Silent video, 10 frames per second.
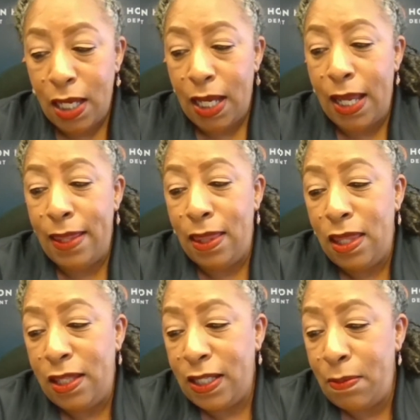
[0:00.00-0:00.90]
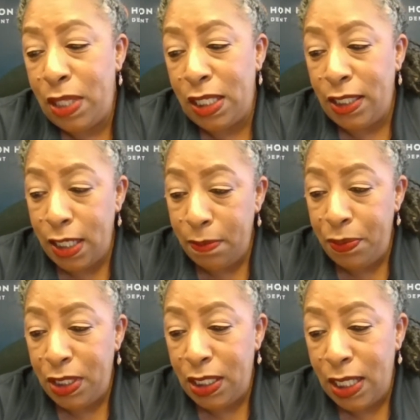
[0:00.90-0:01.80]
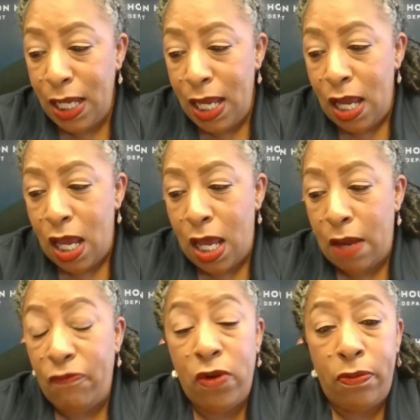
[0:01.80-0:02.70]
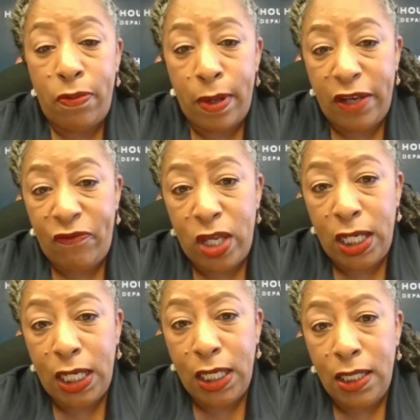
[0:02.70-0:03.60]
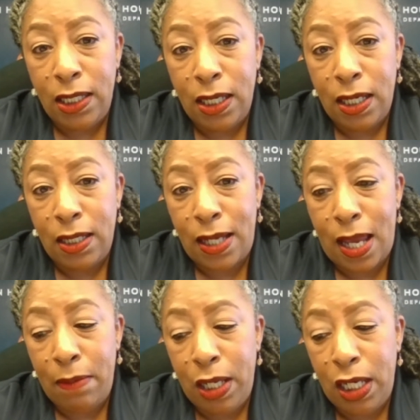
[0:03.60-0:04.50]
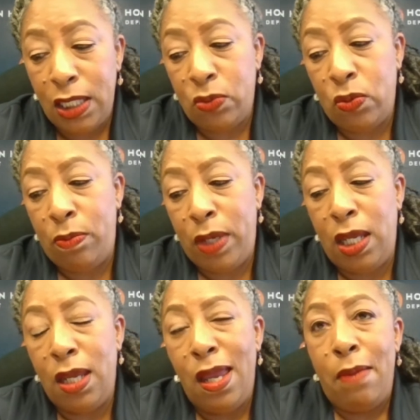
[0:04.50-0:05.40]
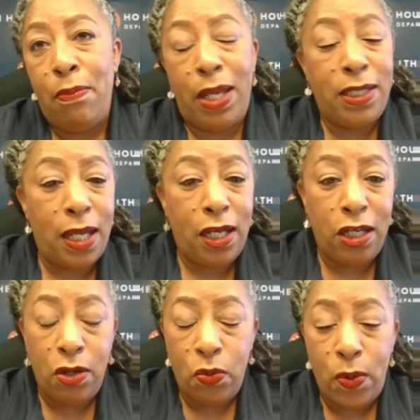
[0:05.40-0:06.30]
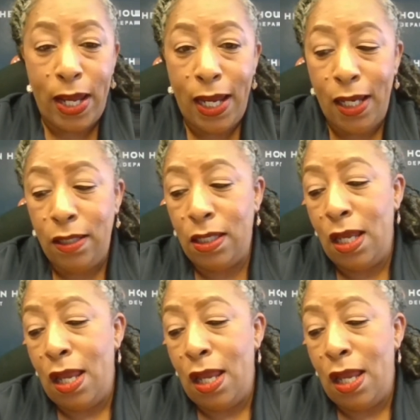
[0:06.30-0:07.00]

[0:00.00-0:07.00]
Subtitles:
And some of the tips for preventing diabetes would be maintaining your weight,